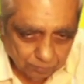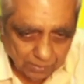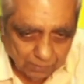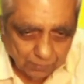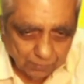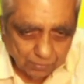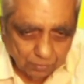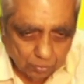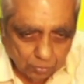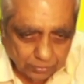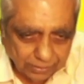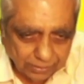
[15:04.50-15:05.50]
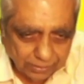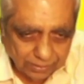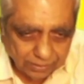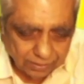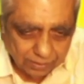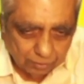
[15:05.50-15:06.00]
Okay.
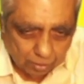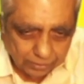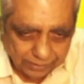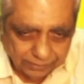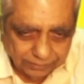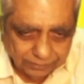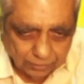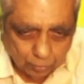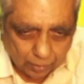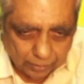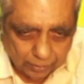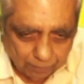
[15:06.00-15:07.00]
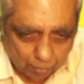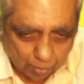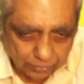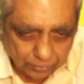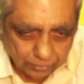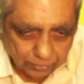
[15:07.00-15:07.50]
Now 8th is quite important
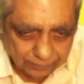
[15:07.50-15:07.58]
sum.